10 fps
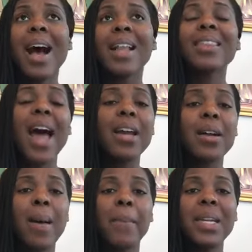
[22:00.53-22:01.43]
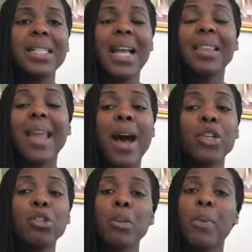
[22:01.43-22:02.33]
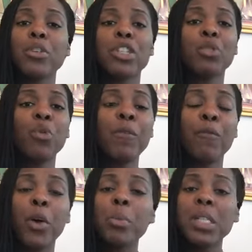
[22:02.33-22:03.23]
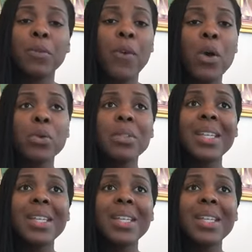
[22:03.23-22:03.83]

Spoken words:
A lot of companies allow you to purchase refurbished phones